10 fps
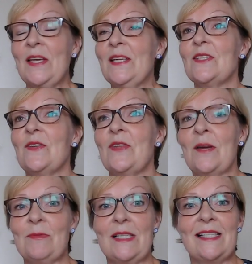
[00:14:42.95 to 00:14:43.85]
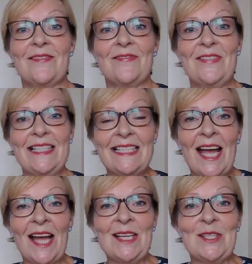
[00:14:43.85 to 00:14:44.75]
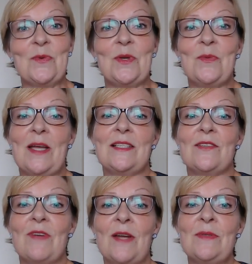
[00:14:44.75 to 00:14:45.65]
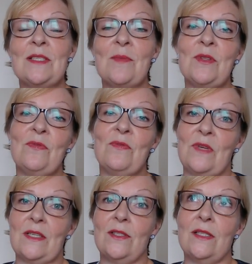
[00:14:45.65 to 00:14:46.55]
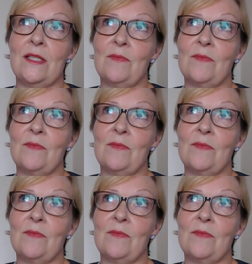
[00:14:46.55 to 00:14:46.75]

So that was really nice. So we went around some of the fields,